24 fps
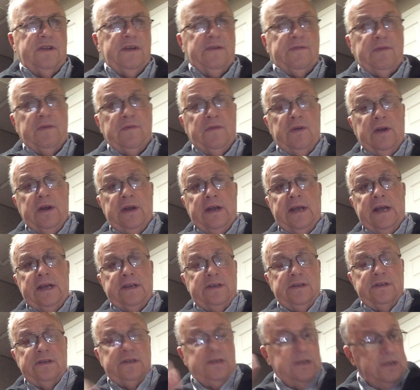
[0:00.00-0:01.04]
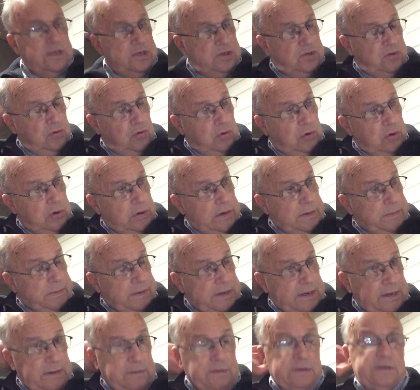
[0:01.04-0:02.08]
different variations of the story,
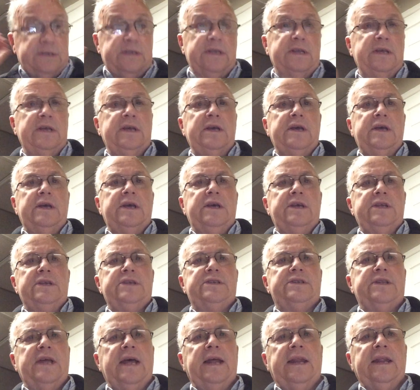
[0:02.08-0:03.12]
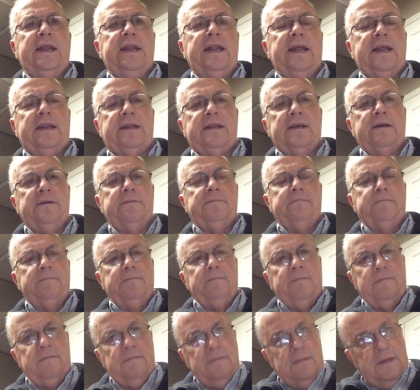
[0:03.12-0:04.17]
but he was standing at the
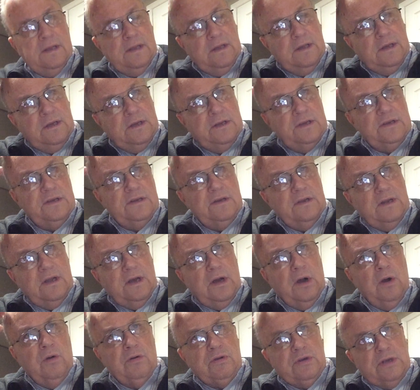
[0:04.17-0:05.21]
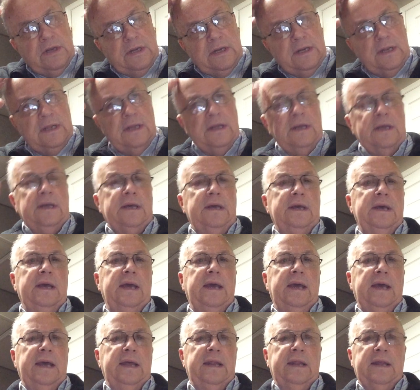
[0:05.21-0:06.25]
ocean,
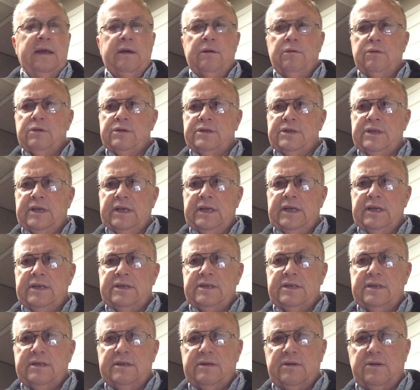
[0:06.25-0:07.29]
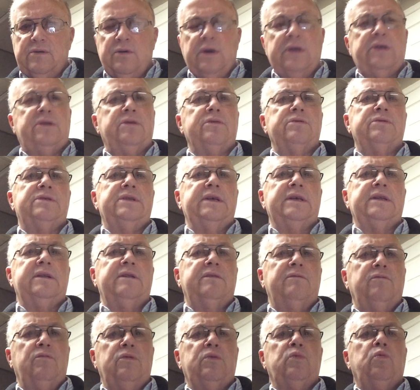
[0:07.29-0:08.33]
and there was these creatures that
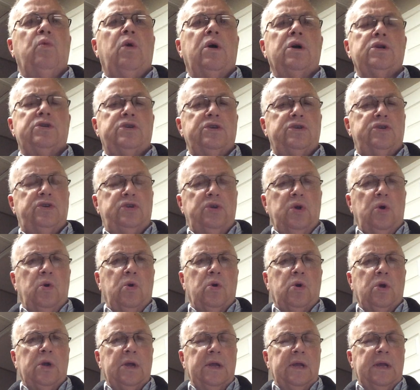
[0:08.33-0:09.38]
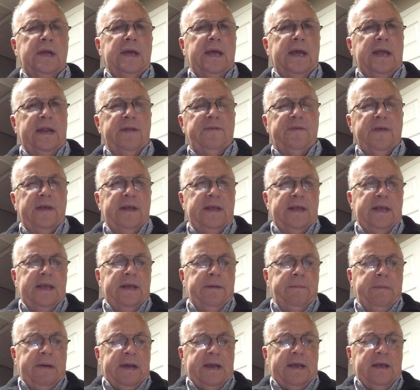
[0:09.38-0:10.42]
would wash ashore. And if they didn't
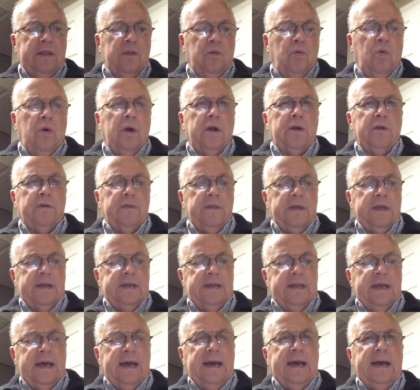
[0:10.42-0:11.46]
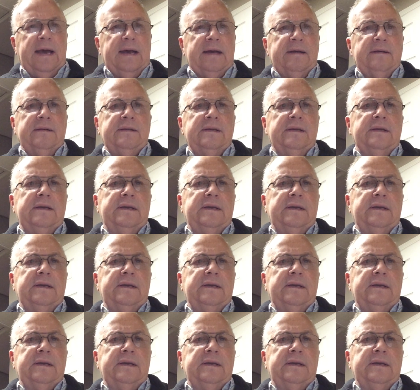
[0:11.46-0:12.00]
get back in the water, they'd die,